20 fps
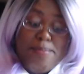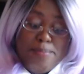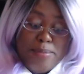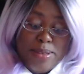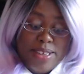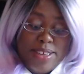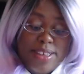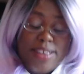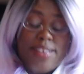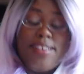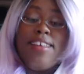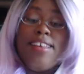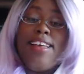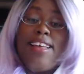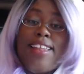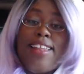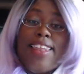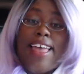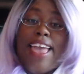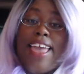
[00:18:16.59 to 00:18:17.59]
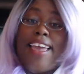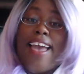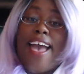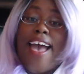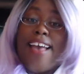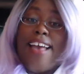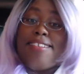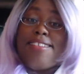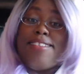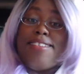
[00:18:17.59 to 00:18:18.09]
but, like,
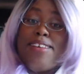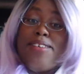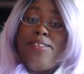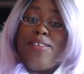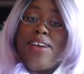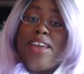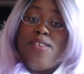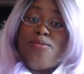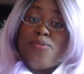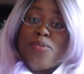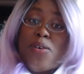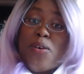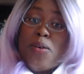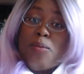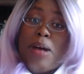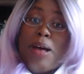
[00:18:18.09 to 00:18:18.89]
I still have room.